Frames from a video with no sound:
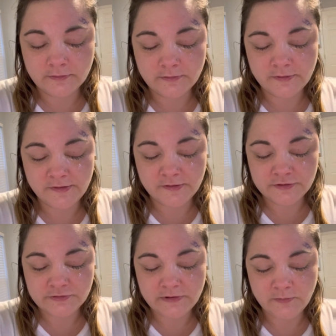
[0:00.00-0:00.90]
The
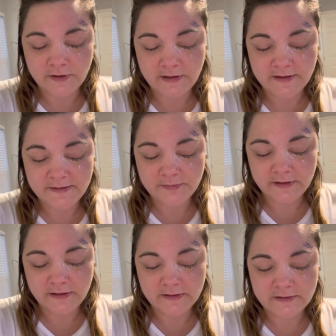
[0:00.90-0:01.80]
surgery went as
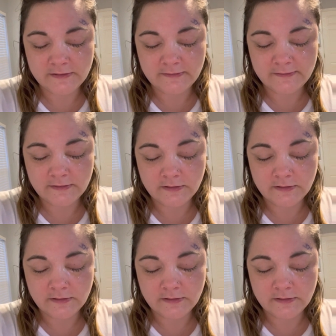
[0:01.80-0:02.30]
planned,